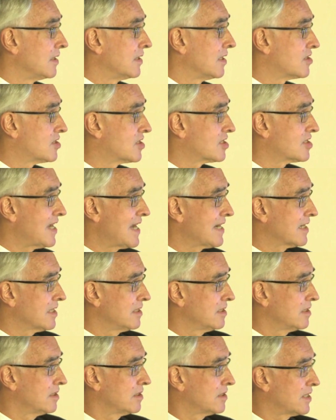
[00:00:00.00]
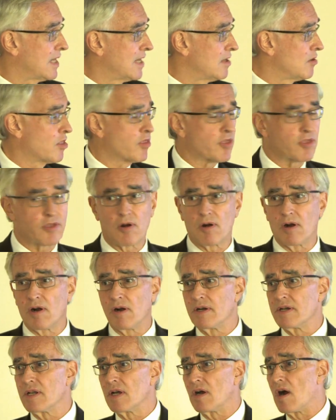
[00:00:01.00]
The second and
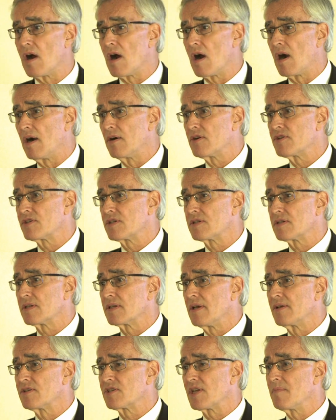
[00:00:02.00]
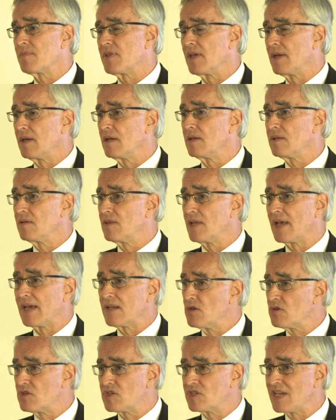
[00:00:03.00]
third are something
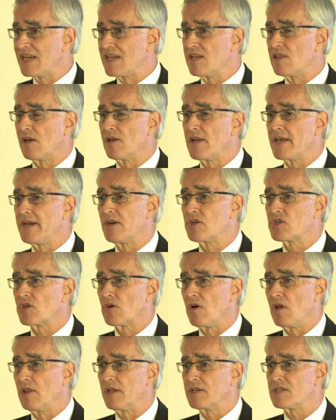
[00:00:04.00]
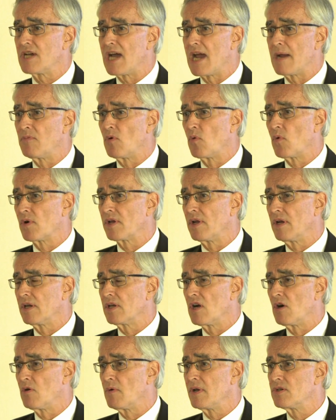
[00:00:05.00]
that you see in the literature all the time, and we're going to
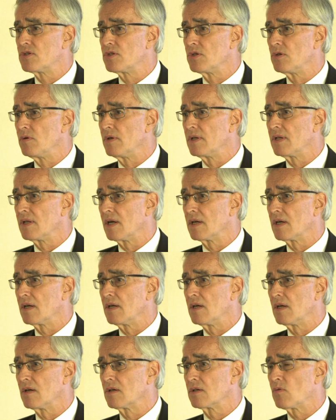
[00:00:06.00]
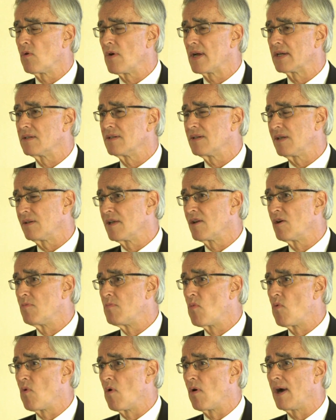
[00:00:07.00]
go into it quite a little
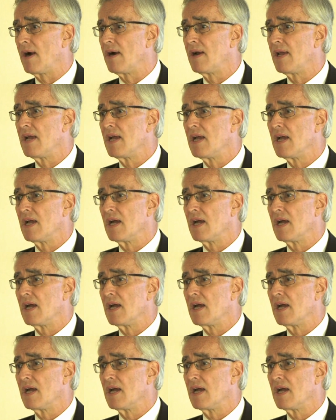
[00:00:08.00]
more